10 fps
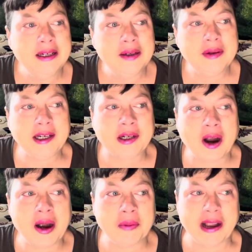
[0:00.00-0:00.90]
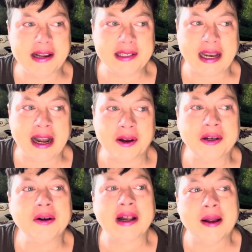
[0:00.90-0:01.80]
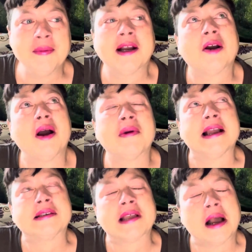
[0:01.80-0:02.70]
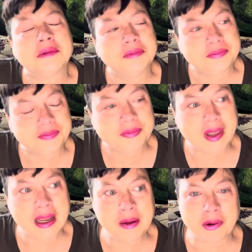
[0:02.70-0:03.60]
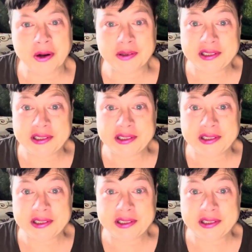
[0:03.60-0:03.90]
my car breaks down. Okay, my car broke down. It broke